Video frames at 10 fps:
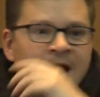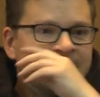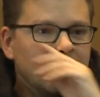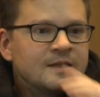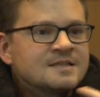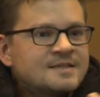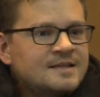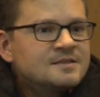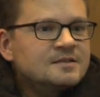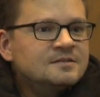Now this
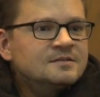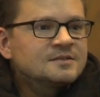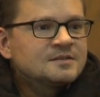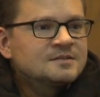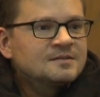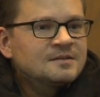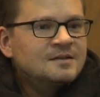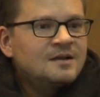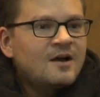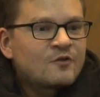sentence,
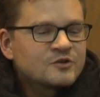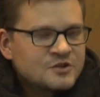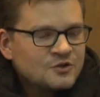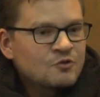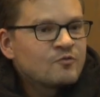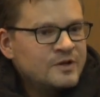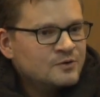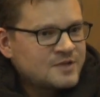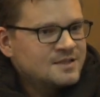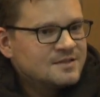of course, is not a
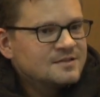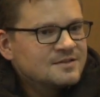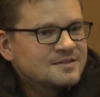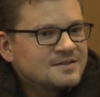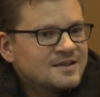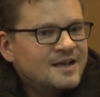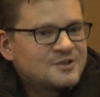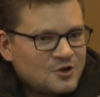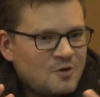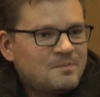real sentence.
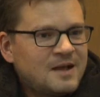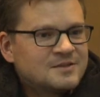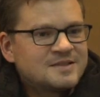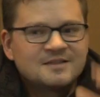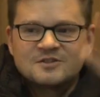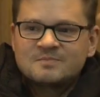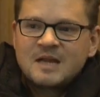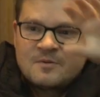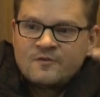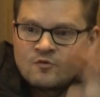It's a compound sentence
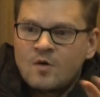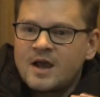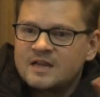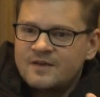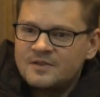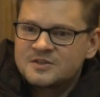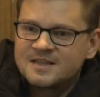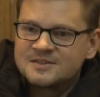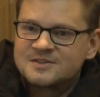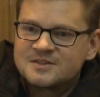made up of a variety of other
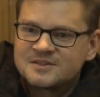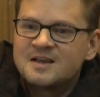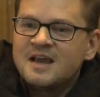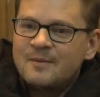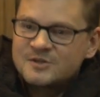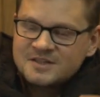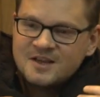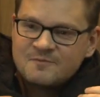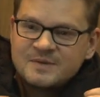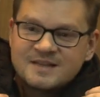sentences in which the
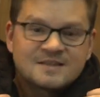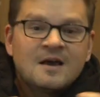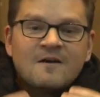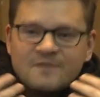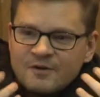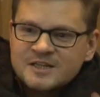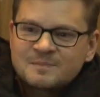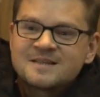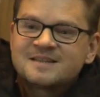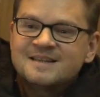government is very
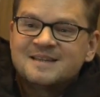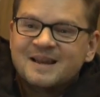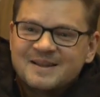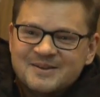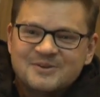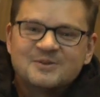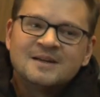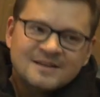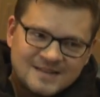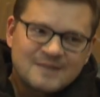explicitly telling you
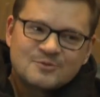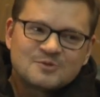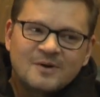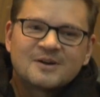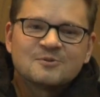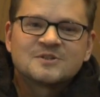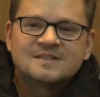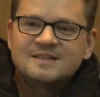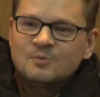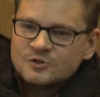that Abu Zubaydah was
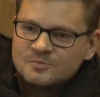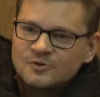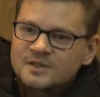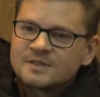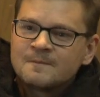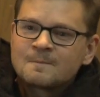indeed waterboarded.